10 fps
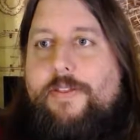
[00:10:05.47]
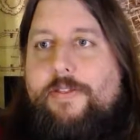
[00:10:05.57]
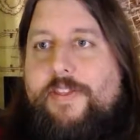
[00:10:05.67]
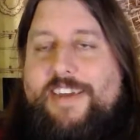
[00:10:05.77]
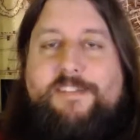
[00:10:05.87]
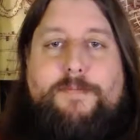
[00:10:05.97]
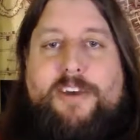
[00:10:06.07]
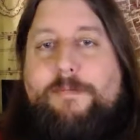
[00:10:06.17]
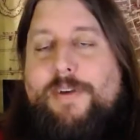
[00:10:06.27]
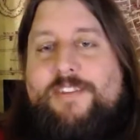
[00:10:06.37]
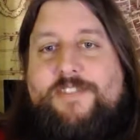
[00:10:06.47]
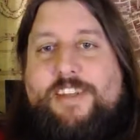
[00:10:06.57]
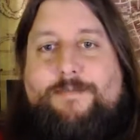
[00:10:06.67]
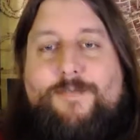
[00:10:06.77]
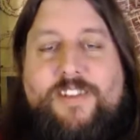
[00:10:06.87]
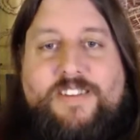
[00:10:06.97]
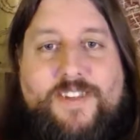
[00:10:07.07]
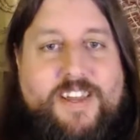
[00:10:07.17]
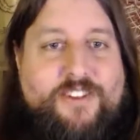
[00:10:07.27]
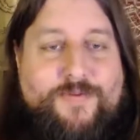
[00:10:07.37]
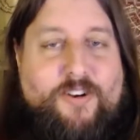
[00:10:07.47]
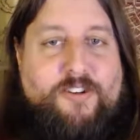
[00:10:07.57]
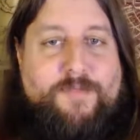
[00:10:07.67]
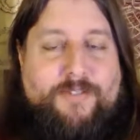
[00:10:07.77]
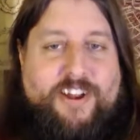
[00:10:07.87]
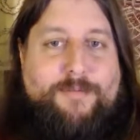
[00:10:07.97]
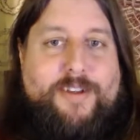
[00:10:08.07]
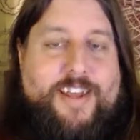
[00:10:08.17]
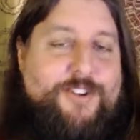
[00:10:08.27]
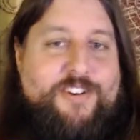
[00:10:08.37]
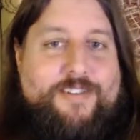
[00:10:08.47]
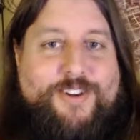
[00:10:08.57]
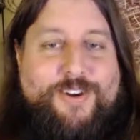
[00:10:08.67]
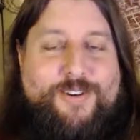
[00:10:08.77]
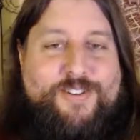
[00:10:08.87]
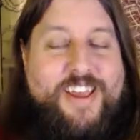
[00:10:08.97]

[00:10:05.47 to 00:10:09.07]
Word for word: That's about the best I can really say as far as my recommendation of it goes.